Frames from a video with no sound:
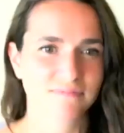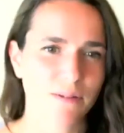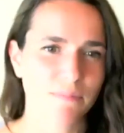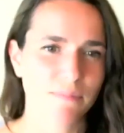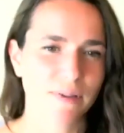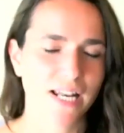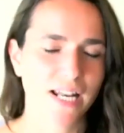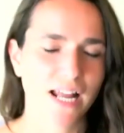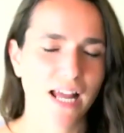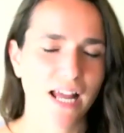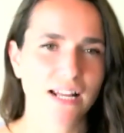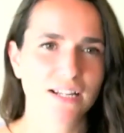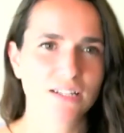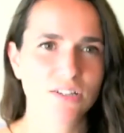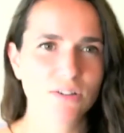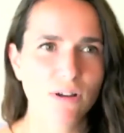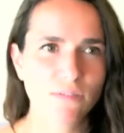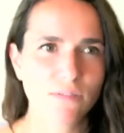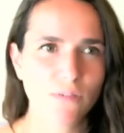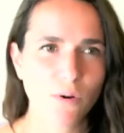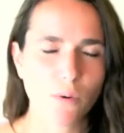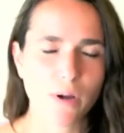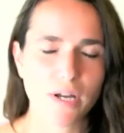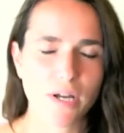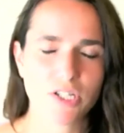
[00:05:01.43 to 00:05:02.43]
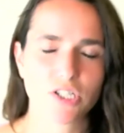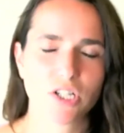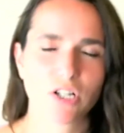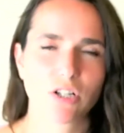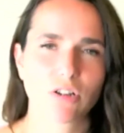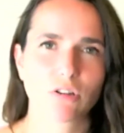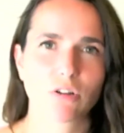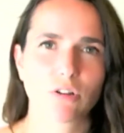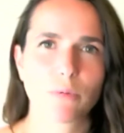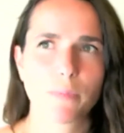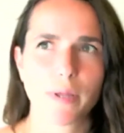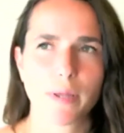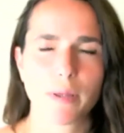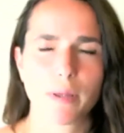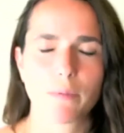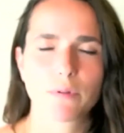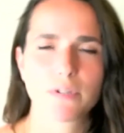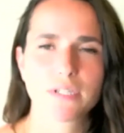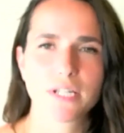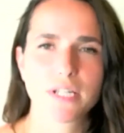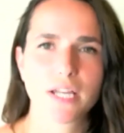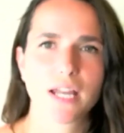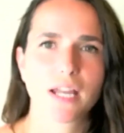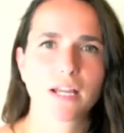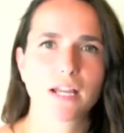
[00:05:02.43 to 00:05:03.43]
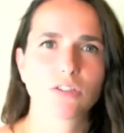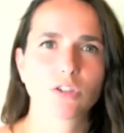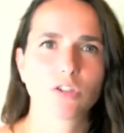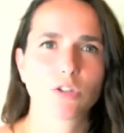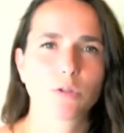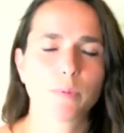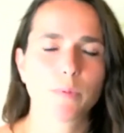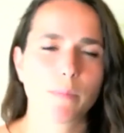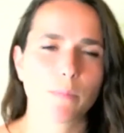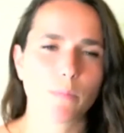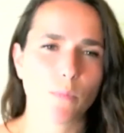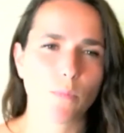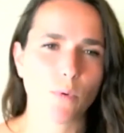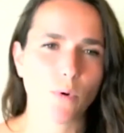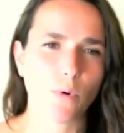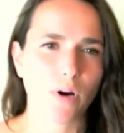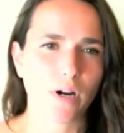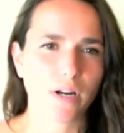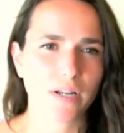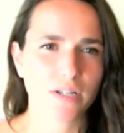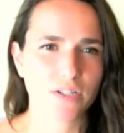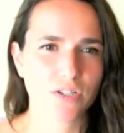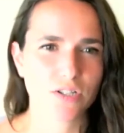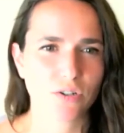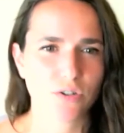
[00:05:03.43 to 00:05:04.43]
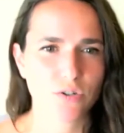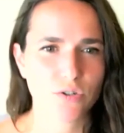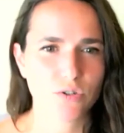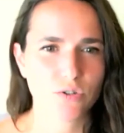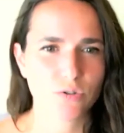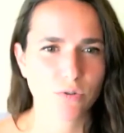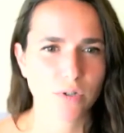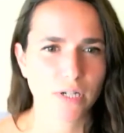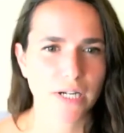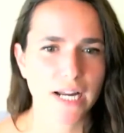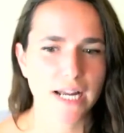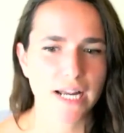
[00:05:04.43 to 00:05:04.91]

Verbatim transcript: And I do have a question a little bit, digging a little bit more into your story.